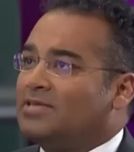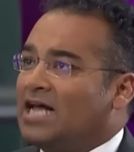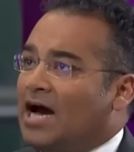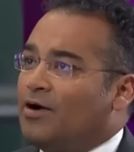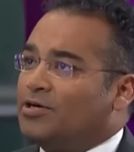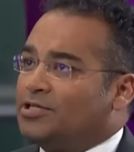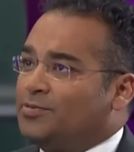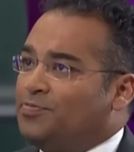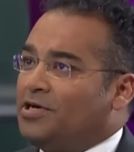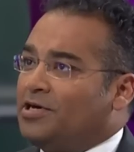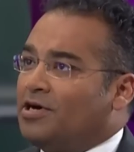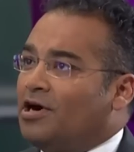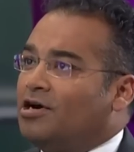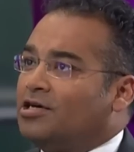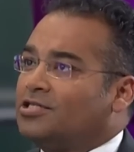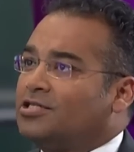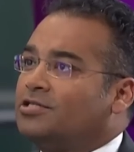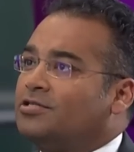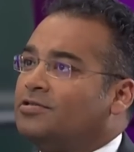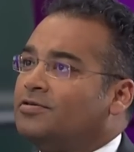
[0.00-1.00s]
Now it's being
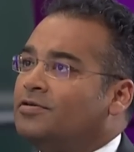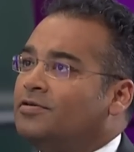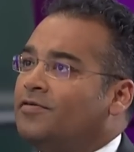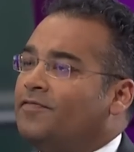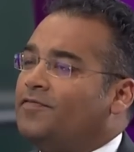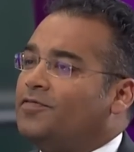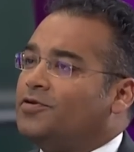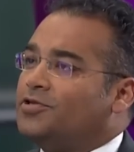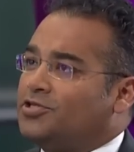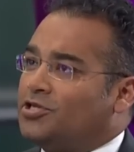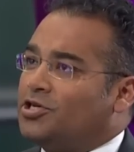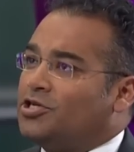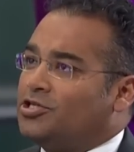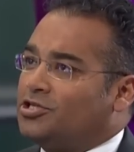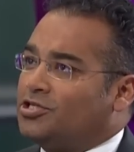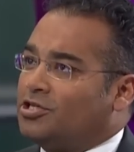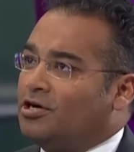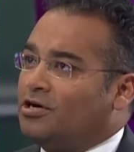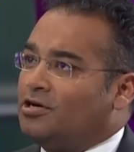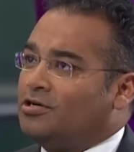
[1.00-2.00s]
asked for a
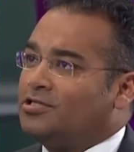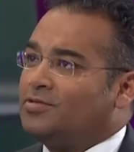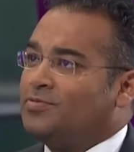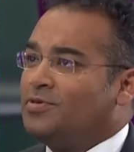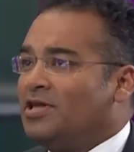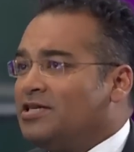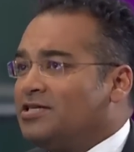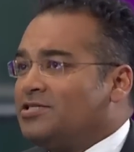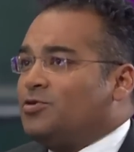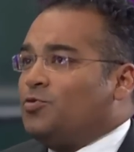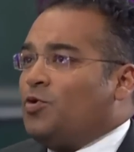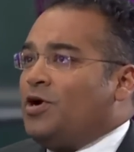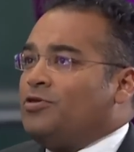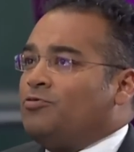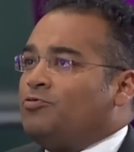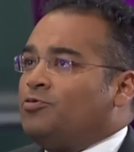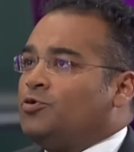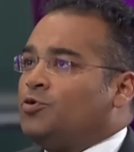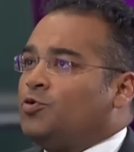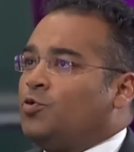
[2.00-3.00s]
surcharge. I mean, that's the way the
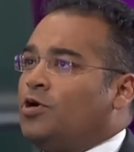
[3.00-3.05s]
rules